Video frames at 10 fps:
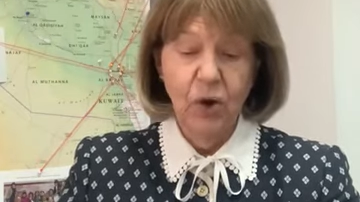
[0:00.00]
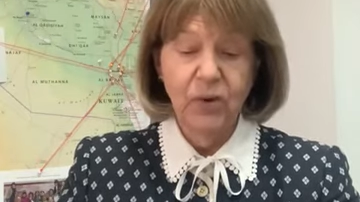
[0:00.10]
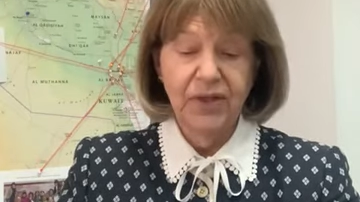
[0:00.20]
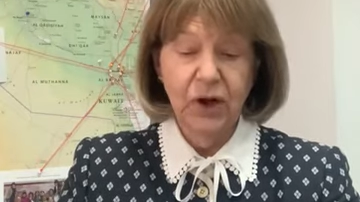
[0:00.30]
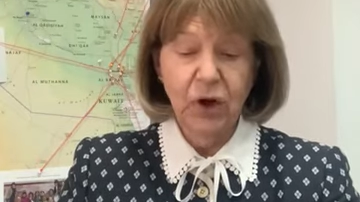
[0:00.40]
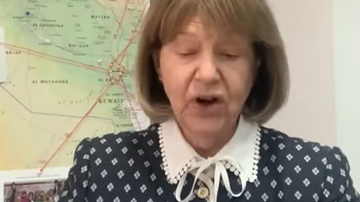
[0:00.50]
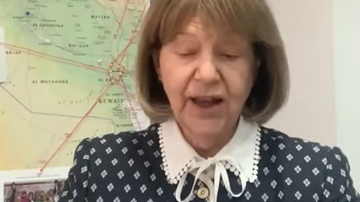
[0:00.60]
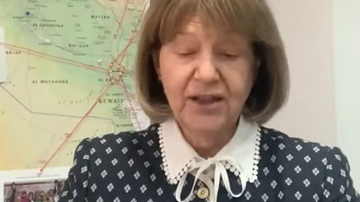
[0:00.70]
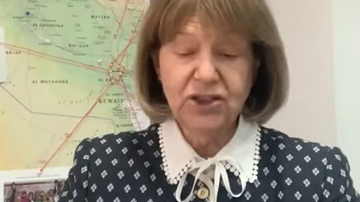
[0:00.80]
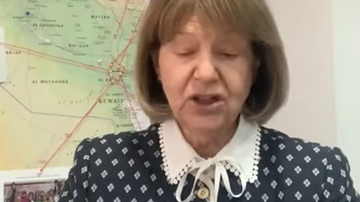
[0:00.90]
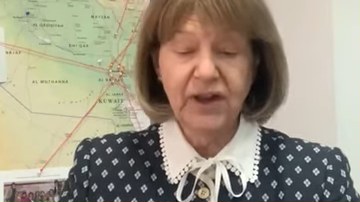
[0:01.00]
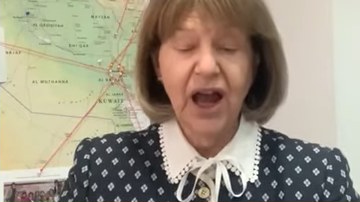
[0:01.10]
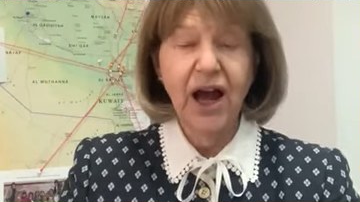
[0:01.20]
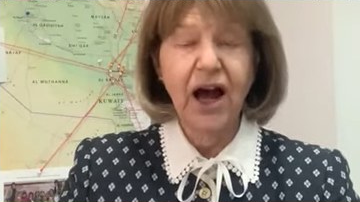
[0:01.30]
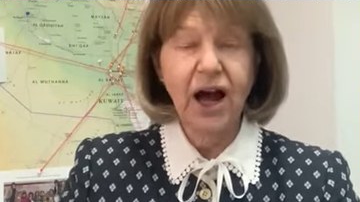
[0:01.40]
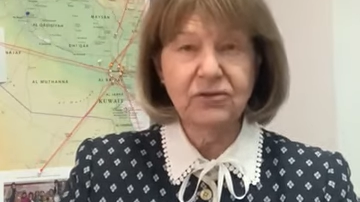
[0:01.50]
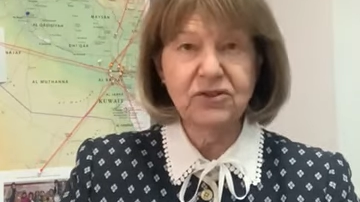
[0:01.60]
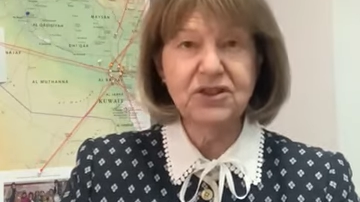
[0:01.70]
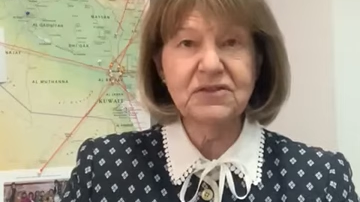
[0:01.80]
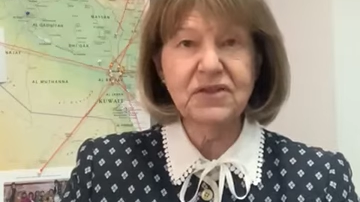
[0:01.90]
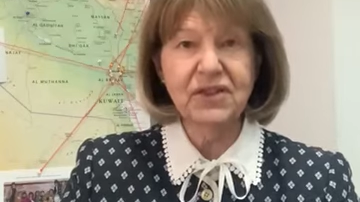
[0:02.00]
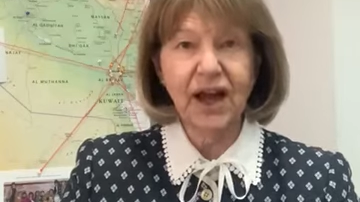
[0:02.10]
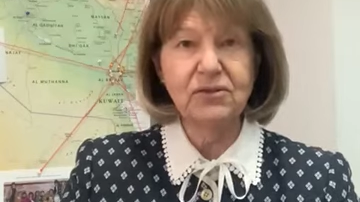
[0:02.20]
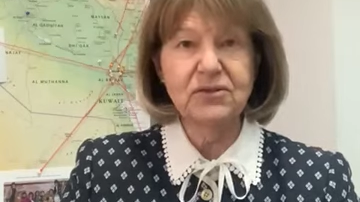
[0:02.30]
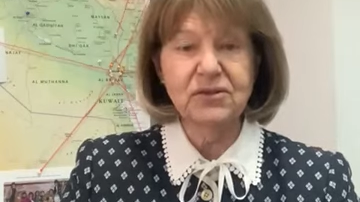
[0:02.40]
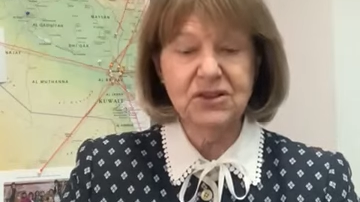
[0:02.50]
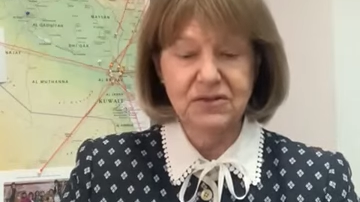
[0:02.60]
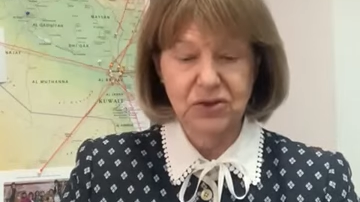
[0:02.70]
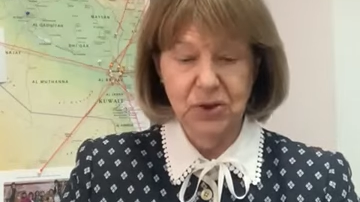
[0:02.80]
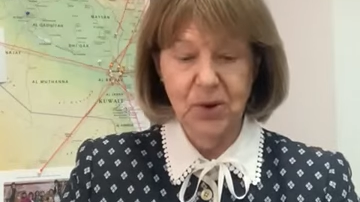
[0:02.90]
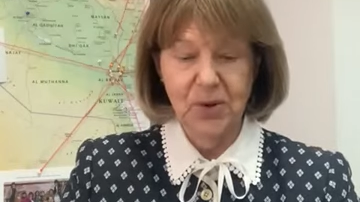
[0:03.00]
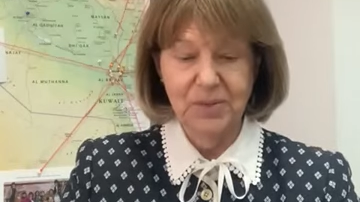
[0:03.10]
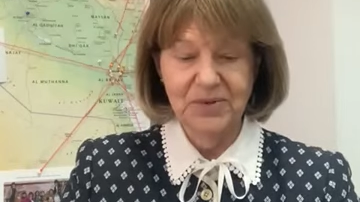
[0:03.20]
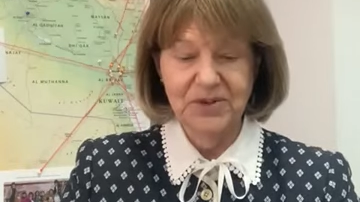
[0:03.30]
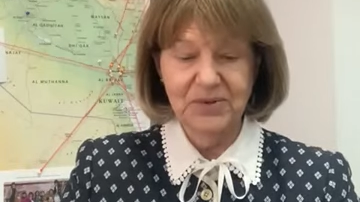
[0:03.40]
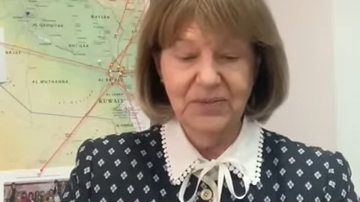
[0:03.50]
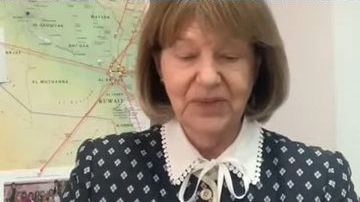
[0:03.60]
with the creation of hundreds of thousands of jobs.